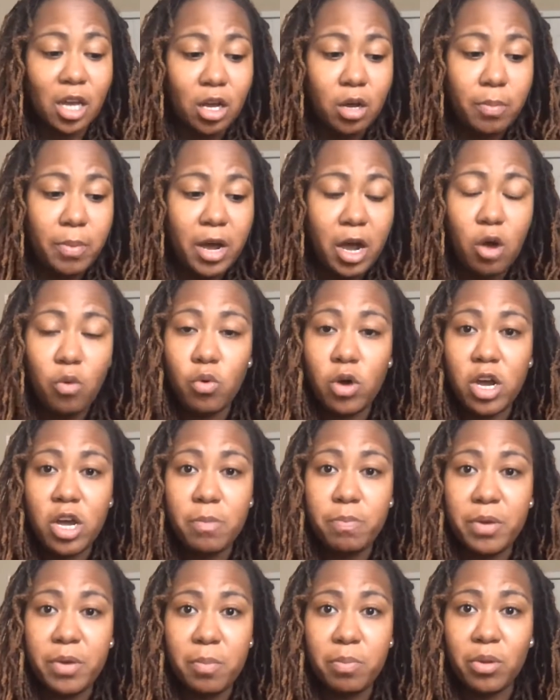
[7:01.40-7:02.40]
about what
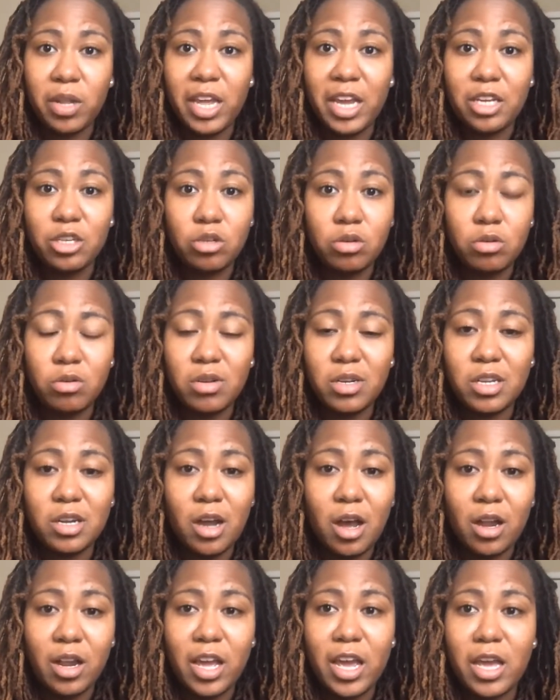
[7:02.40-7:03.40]
people ain't doing and all
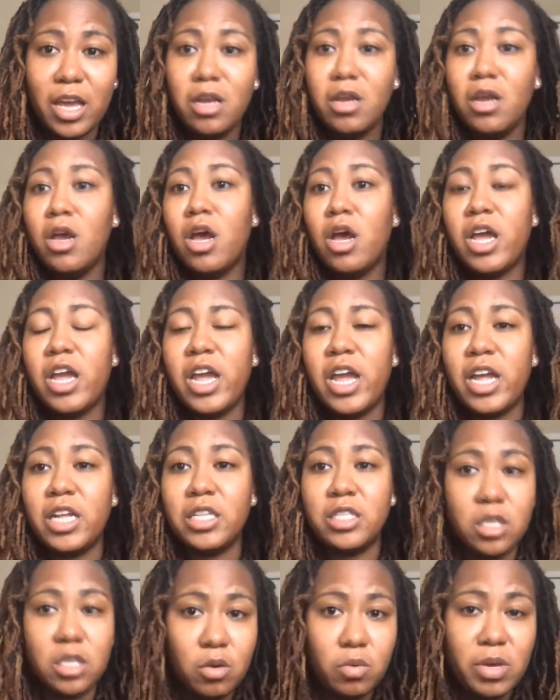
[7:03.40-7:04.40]
that
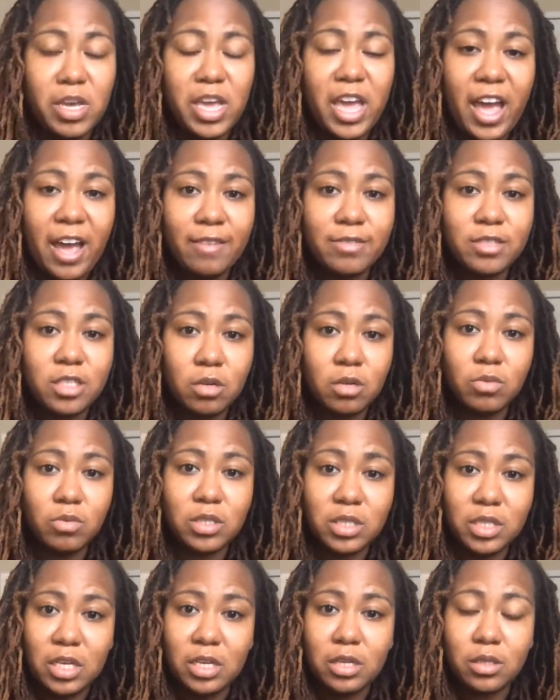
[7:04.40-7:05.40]
until we have some
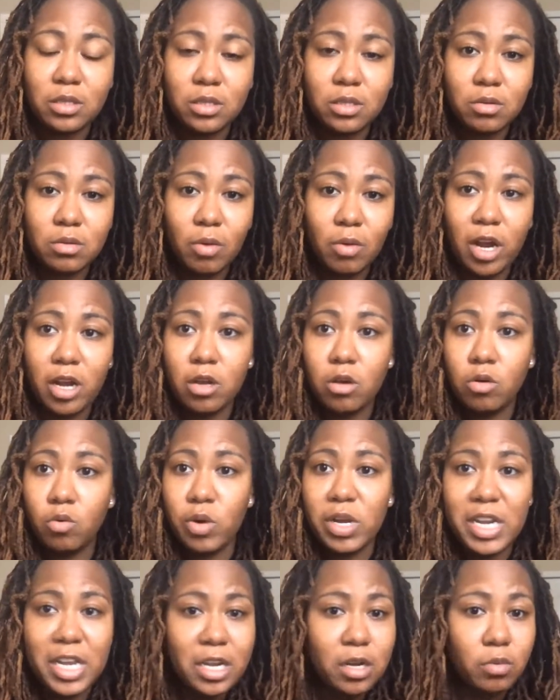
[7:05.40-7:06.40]
receipts, right? We
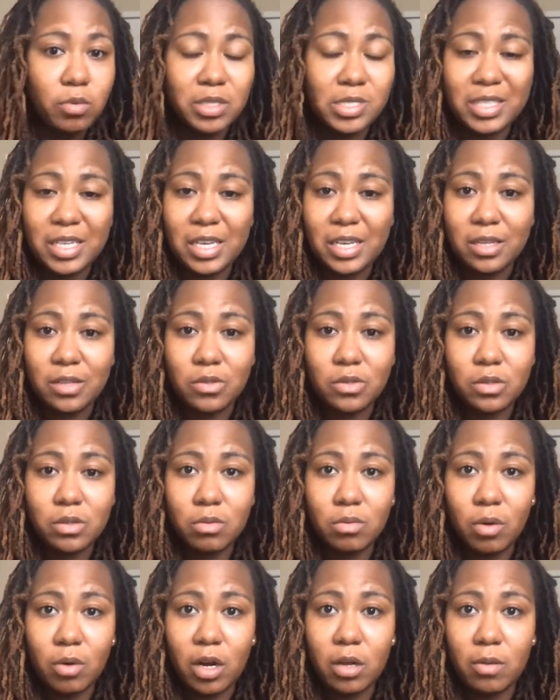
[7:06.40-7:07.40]
need the receipts,
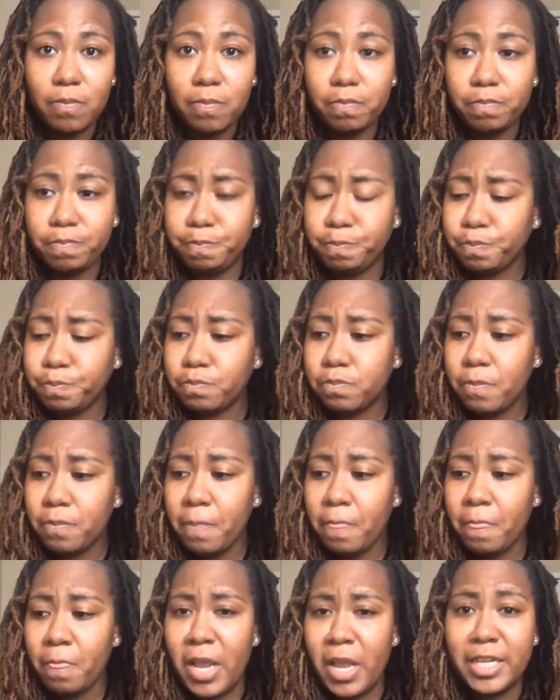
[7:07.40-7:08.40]
right?
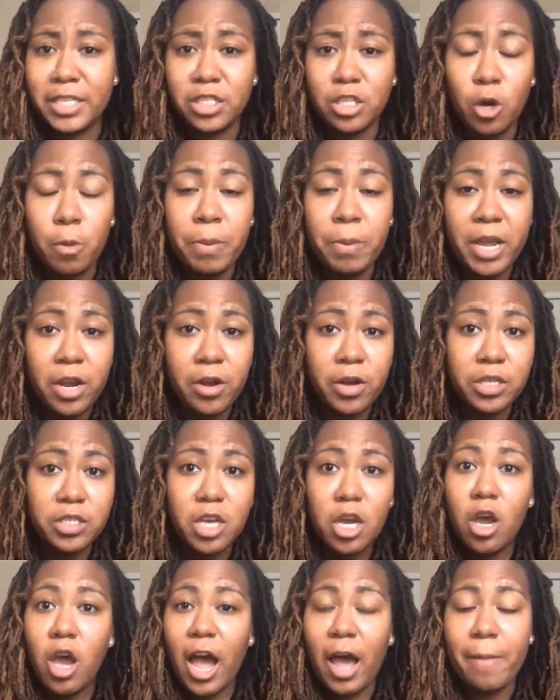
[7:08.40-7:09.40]
And so parents,
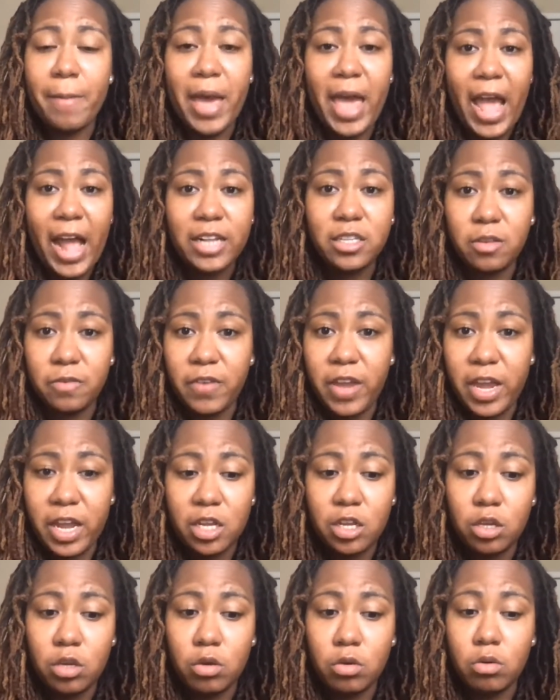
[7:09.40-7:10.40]
I'm activating
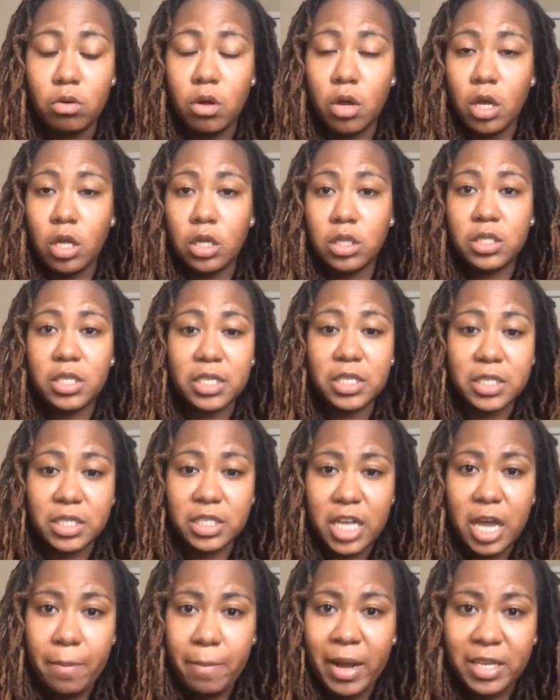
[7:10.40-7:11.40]
you to
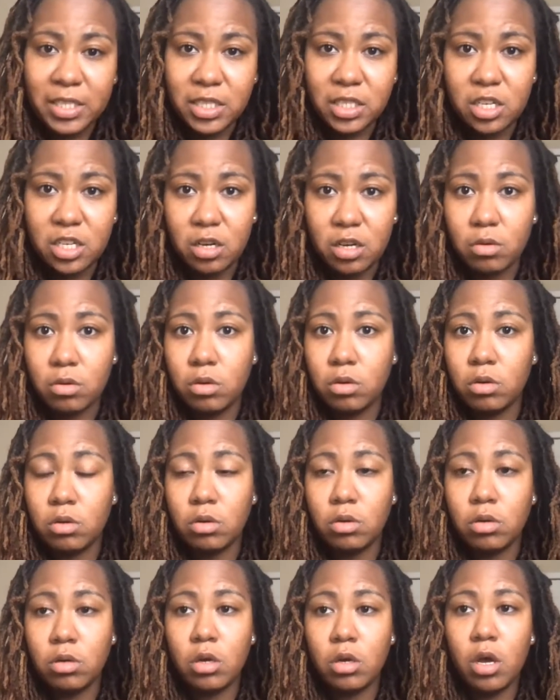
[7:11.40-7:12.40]
step by step
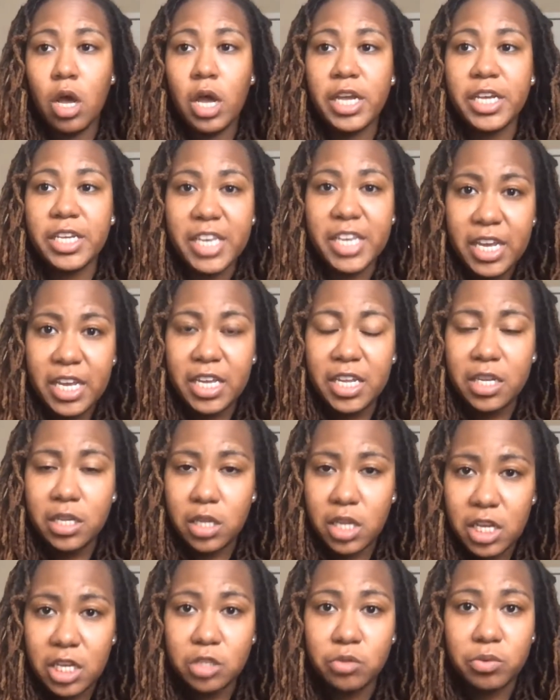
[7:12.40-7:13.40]
getting
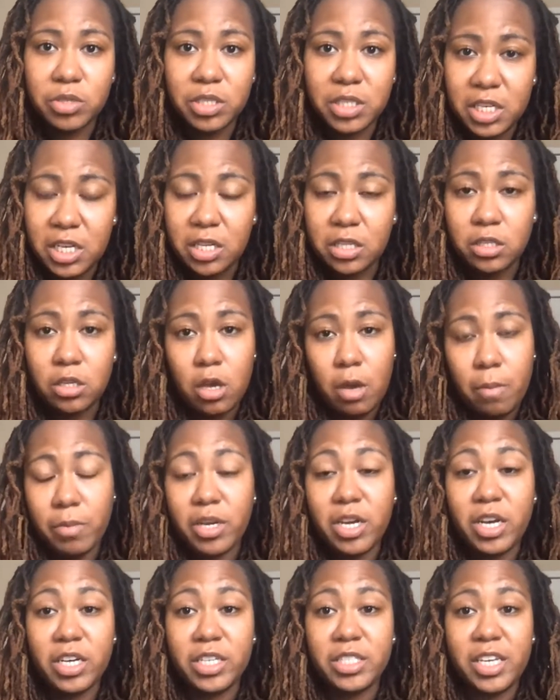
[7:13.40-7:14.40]
these receipts,
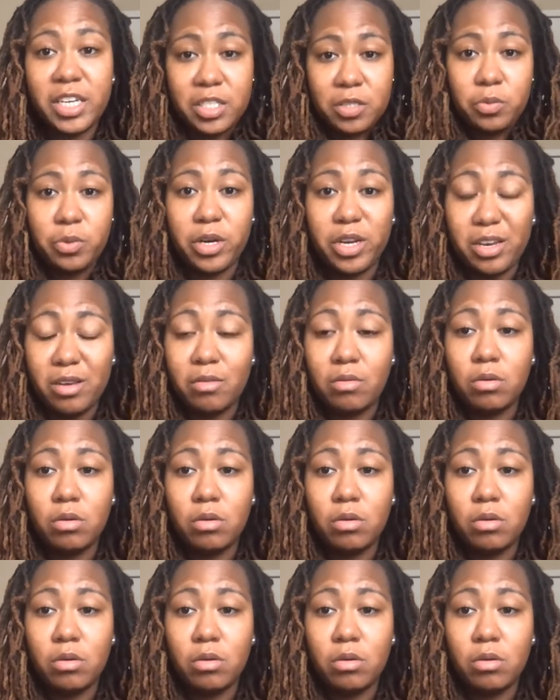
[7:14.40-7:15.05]
because guess what?